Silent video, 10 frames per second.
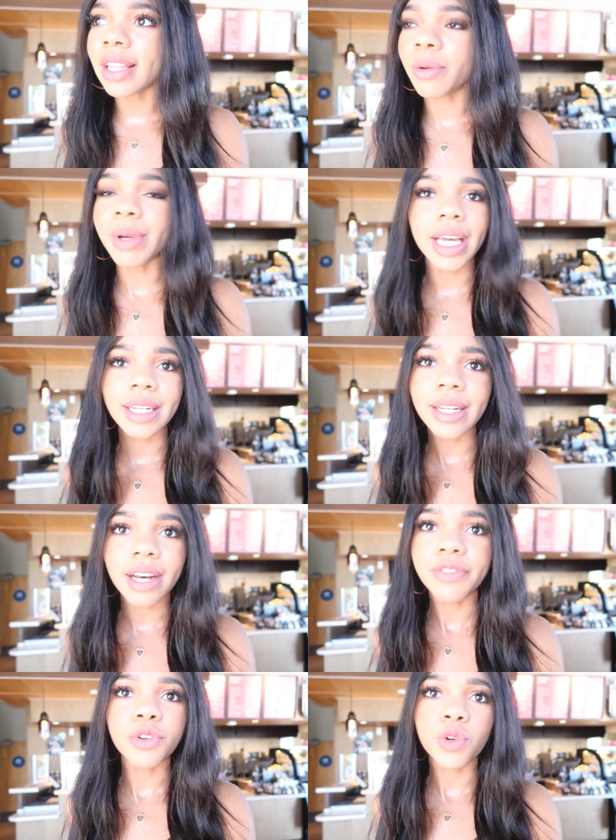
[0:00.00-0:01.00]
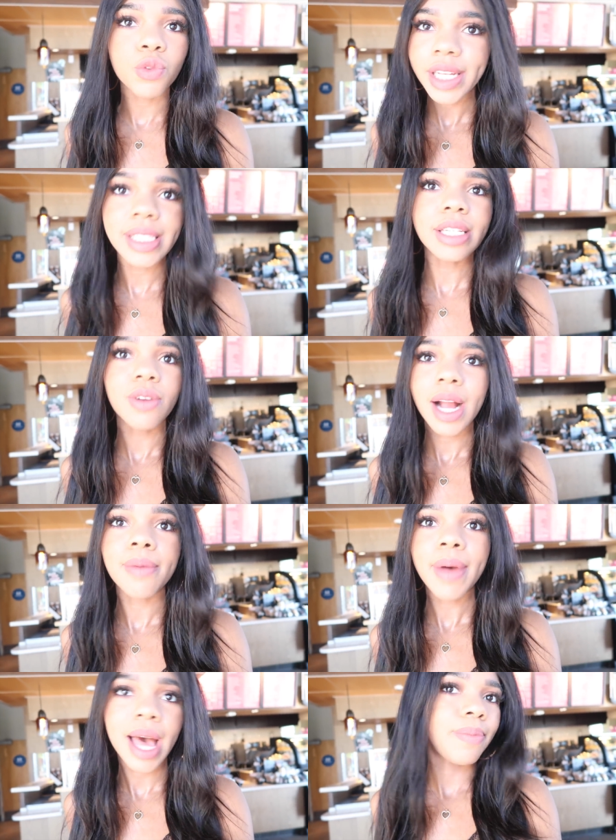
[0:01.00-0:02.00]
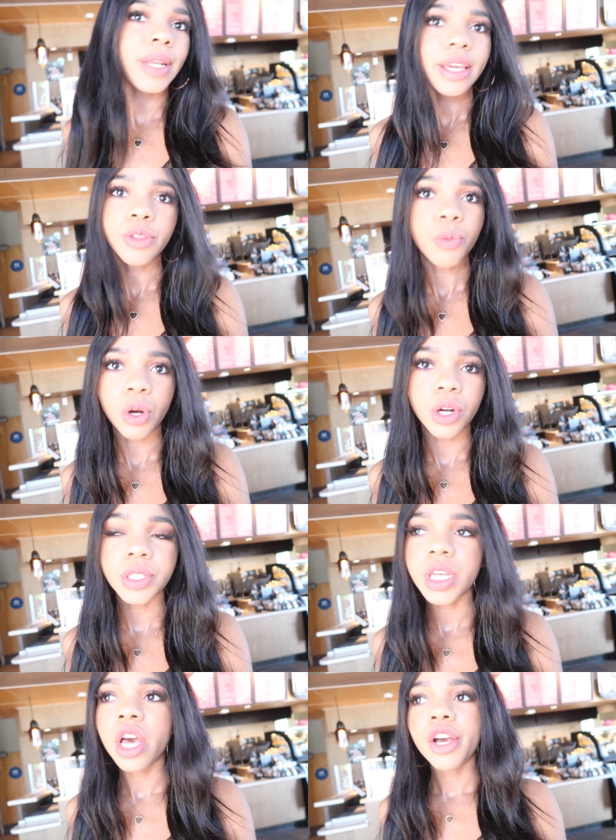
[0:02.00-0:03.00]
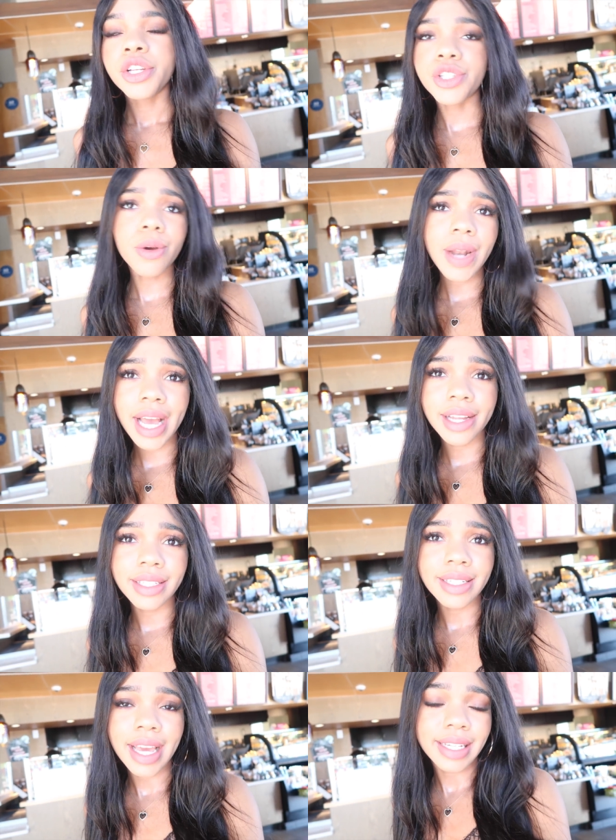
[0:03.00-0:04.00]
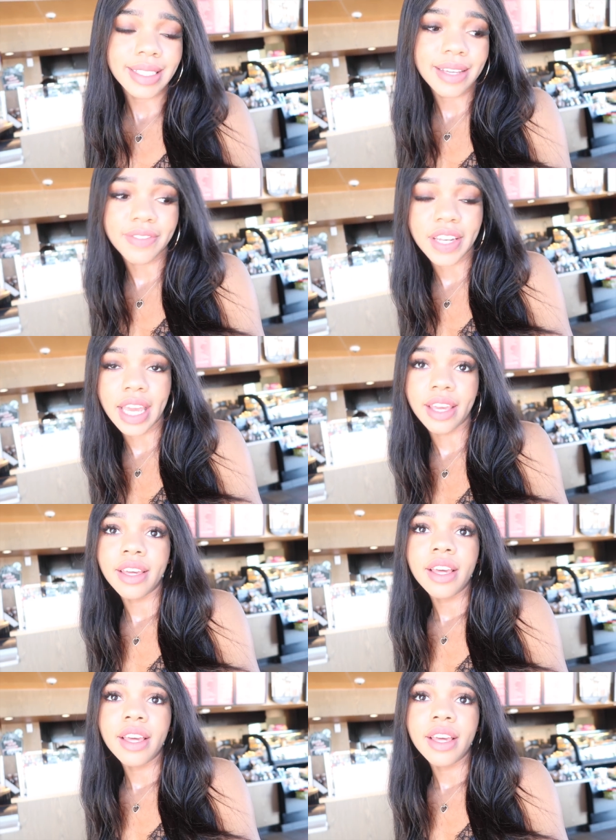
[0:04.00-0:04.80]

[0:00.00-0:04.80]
Like we got enough crazy crap happening in the world. Don't add negativity